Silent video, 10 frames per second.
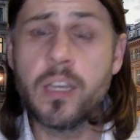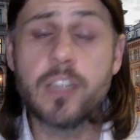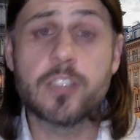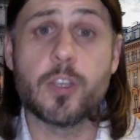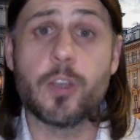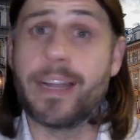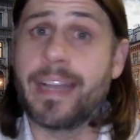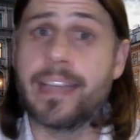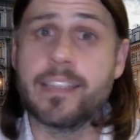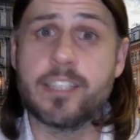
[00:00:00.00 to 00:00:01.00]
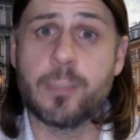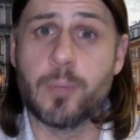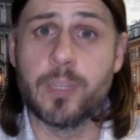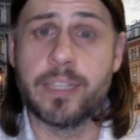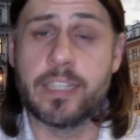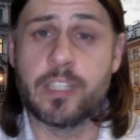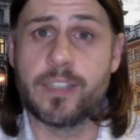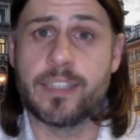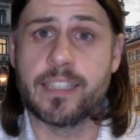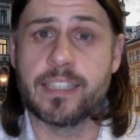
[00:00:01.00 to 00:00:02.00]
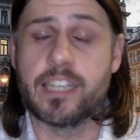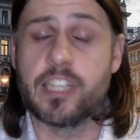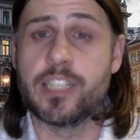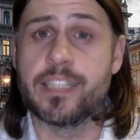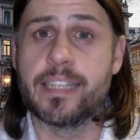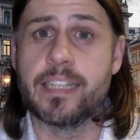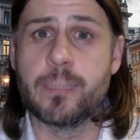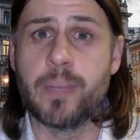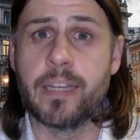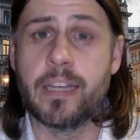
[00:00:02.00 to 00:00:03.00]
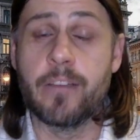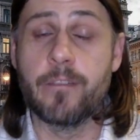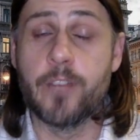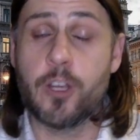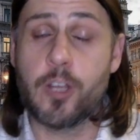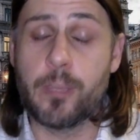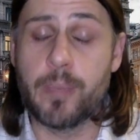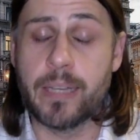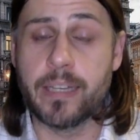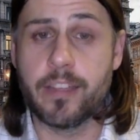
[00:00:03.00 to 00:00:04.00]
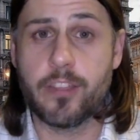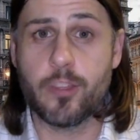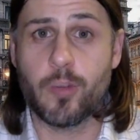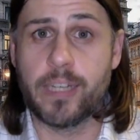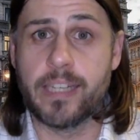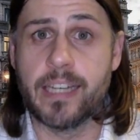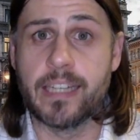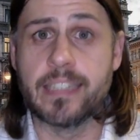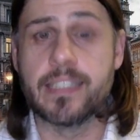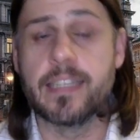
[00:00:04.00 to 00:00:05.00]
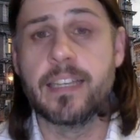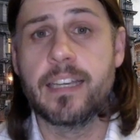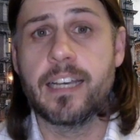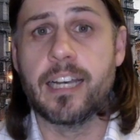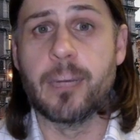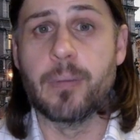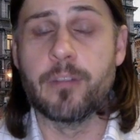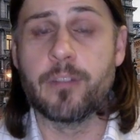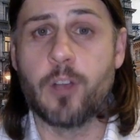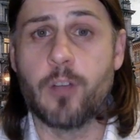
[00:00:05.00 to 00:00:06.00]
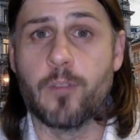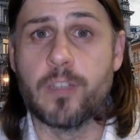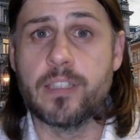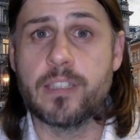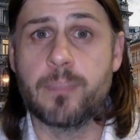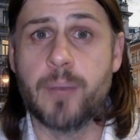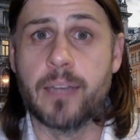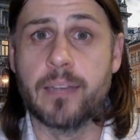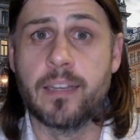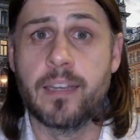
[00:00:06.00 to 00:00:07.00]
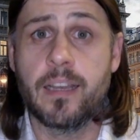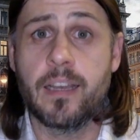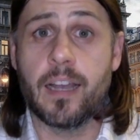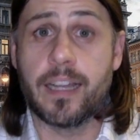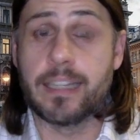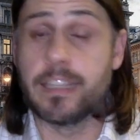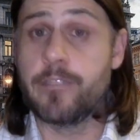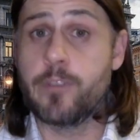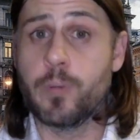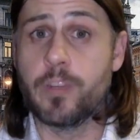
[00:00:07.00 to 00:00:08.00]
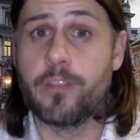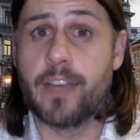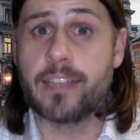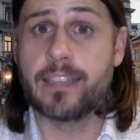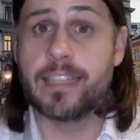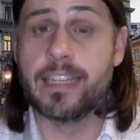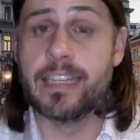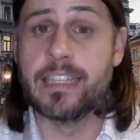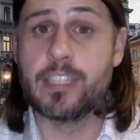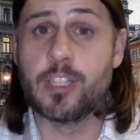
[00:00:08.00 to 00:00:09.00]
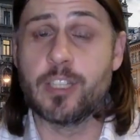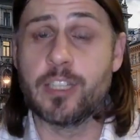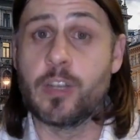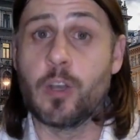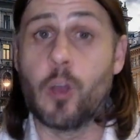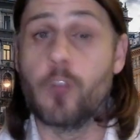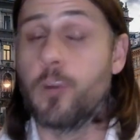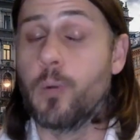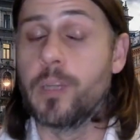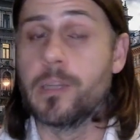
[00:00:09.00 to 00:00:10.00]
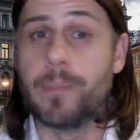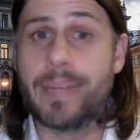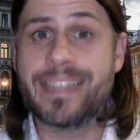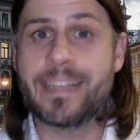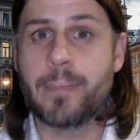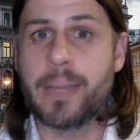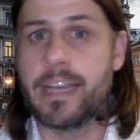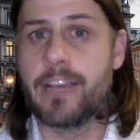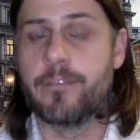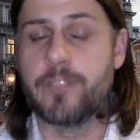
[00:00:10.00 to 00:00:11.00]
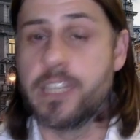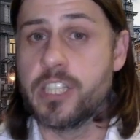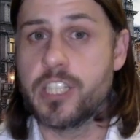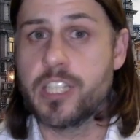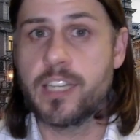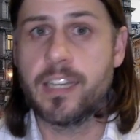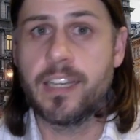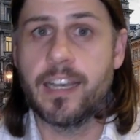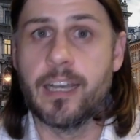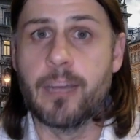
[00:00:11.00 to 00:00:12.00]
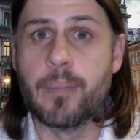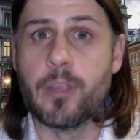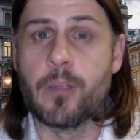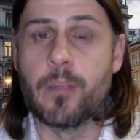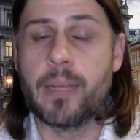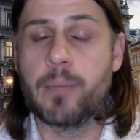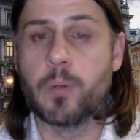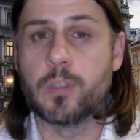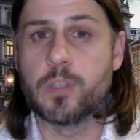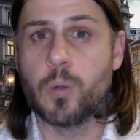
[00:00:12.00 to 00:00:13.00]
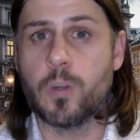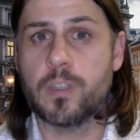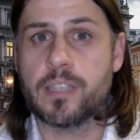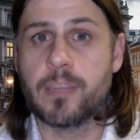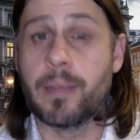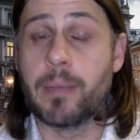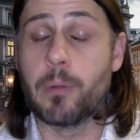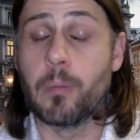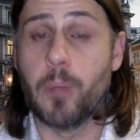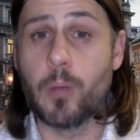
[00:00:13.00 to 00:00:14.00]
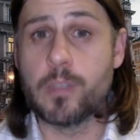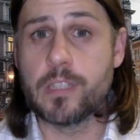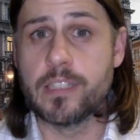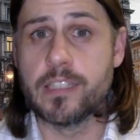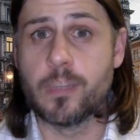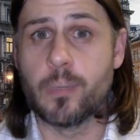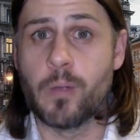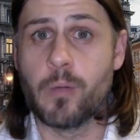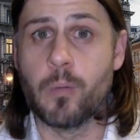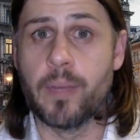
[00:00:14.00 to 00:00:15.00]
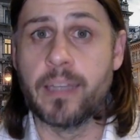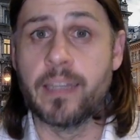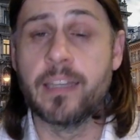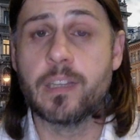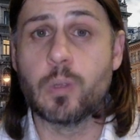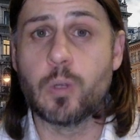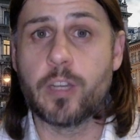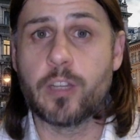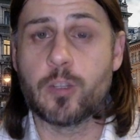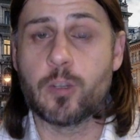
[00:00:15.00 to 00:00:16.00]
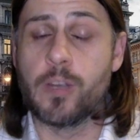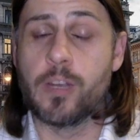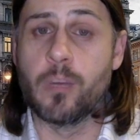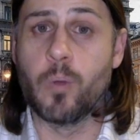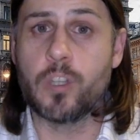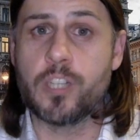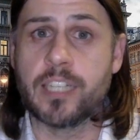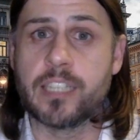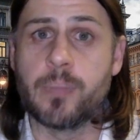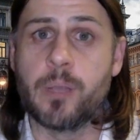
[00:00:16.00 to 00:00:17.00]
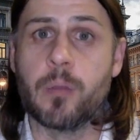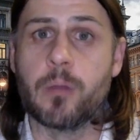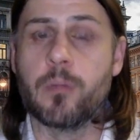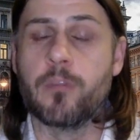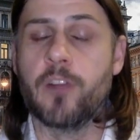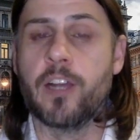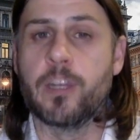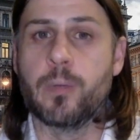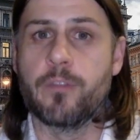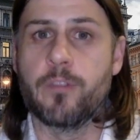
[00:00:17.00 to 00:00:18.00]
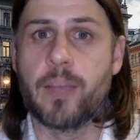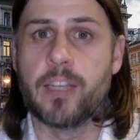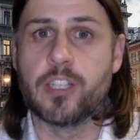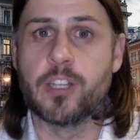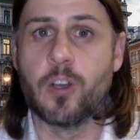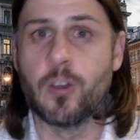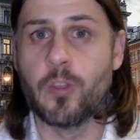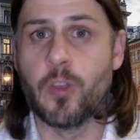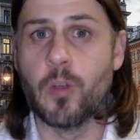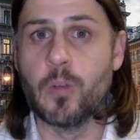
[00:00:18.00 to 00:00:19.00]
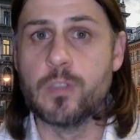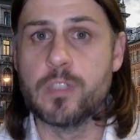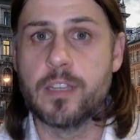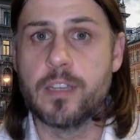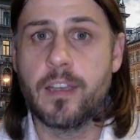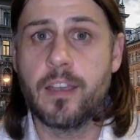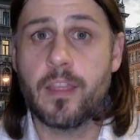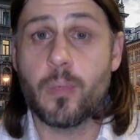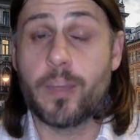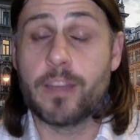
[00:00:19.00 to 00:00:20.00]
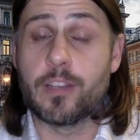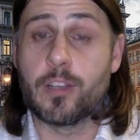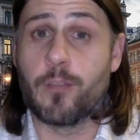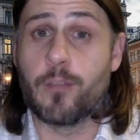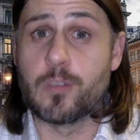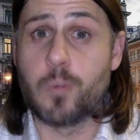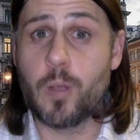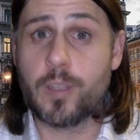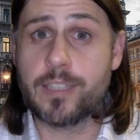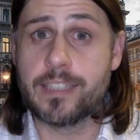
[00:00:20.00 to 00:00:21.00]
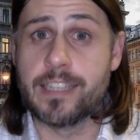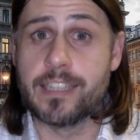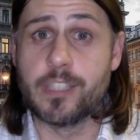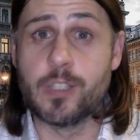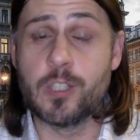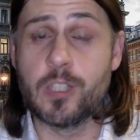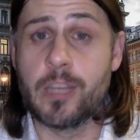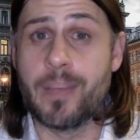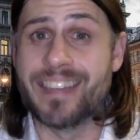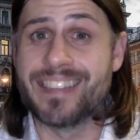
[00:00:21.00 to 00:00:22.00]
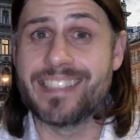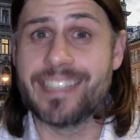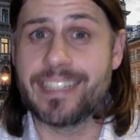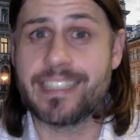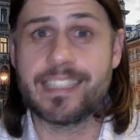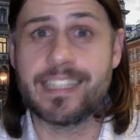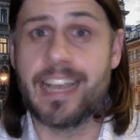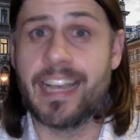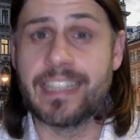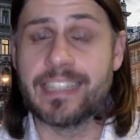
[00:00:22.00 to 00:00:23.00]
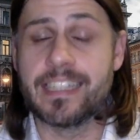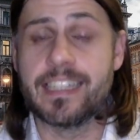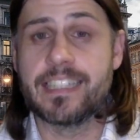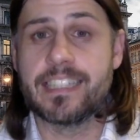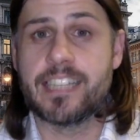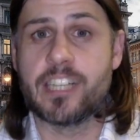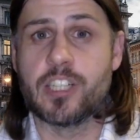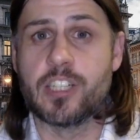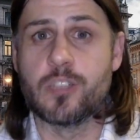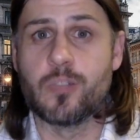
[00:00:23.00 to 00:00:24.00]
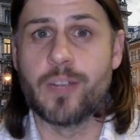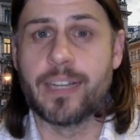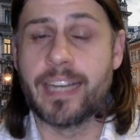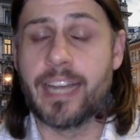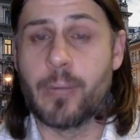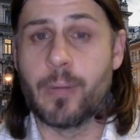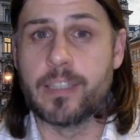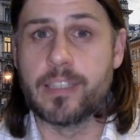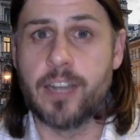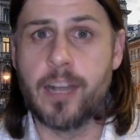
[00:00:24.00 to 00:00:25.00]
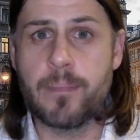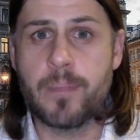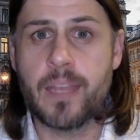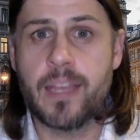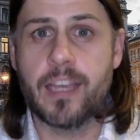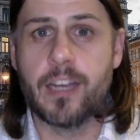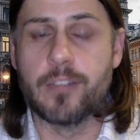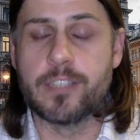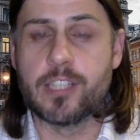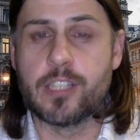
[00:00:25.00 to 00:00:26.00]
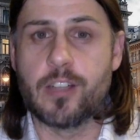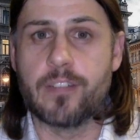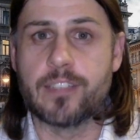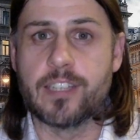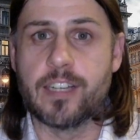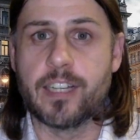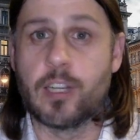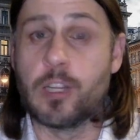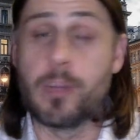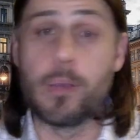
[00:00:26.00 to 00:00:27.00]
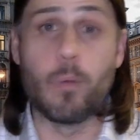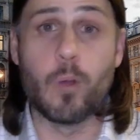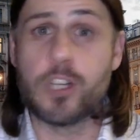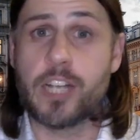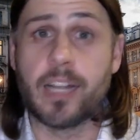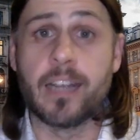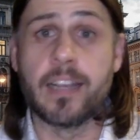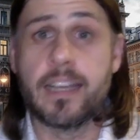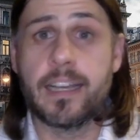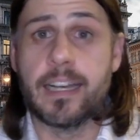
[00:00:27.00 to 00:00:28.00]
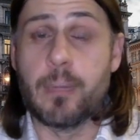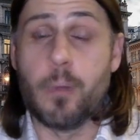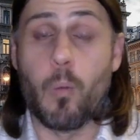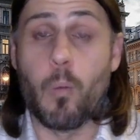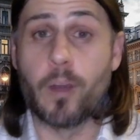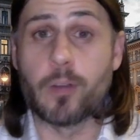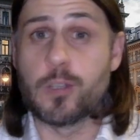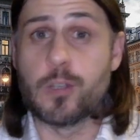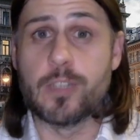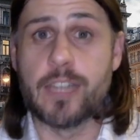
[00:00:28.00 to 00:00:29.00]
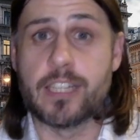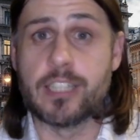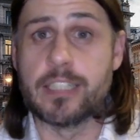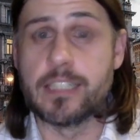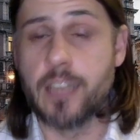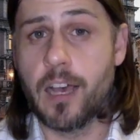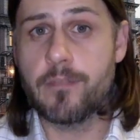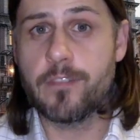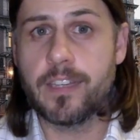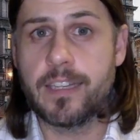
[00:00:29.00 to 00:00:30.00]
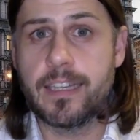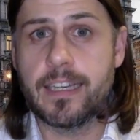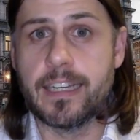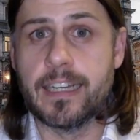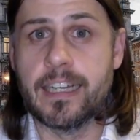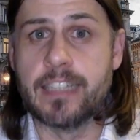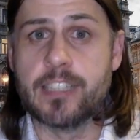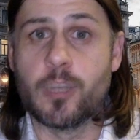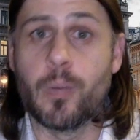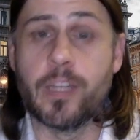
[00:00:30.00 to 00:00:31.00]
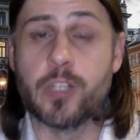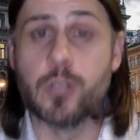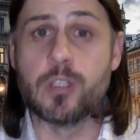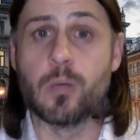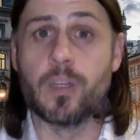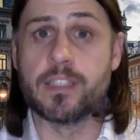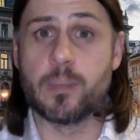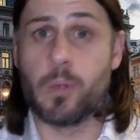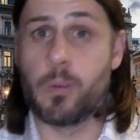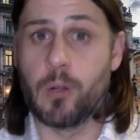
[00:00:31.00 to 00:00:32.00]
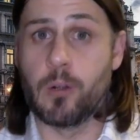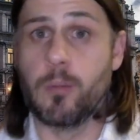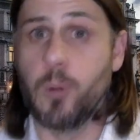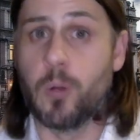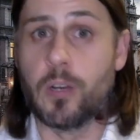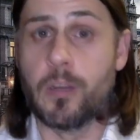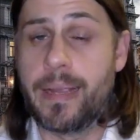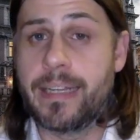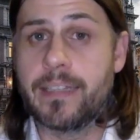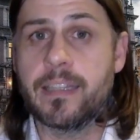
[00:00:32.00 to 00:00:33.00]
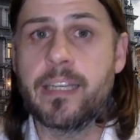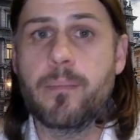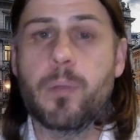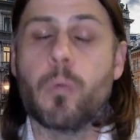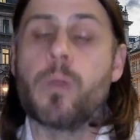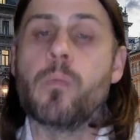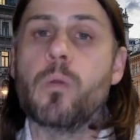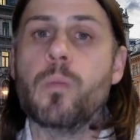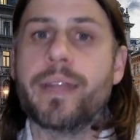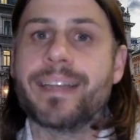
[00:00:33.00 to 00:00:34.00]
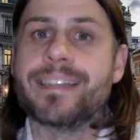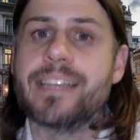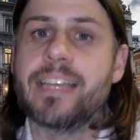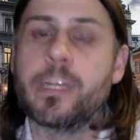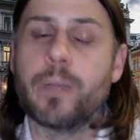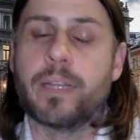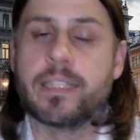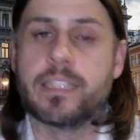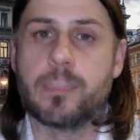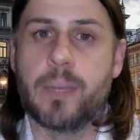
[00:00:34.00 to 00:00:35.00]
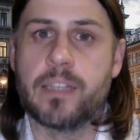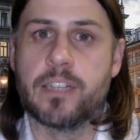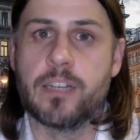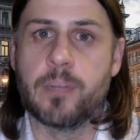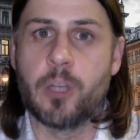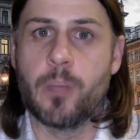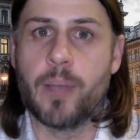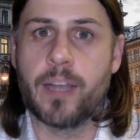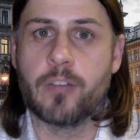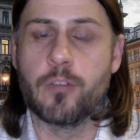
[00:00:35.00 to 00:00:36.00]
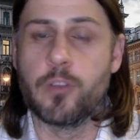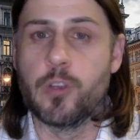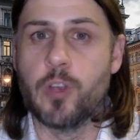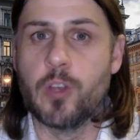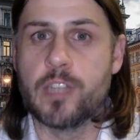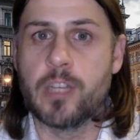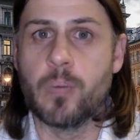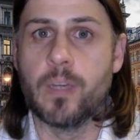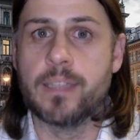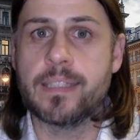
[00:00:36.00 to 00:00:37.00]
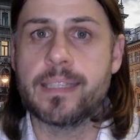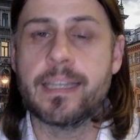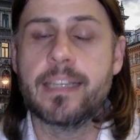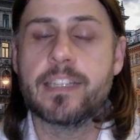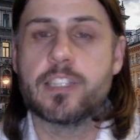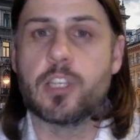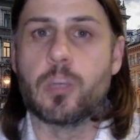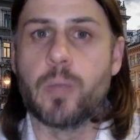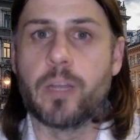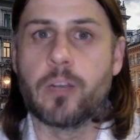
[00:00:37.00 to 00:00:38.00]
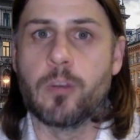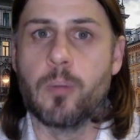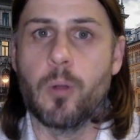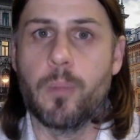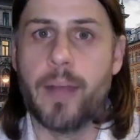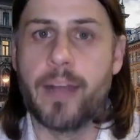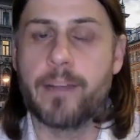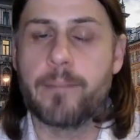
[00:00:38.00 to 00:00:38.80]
So again, some really interesting sessions. It has been a very big three days um, of conference, but I can leave you with the fact that it is certainly not over. While the meeting may have finished, um, there are many more talks and many more posters that we will be looking through and watching to be able to provide you information on those. The way that the conference works is there's usually about six to eight sessions running at any one time, and obviously Travis and I can only be watching um, one or two sessions live. Uh, and so we choose the ones that we want to report on immediately, but we will be continuing to spend time to go back and review those other ones so that we can report back.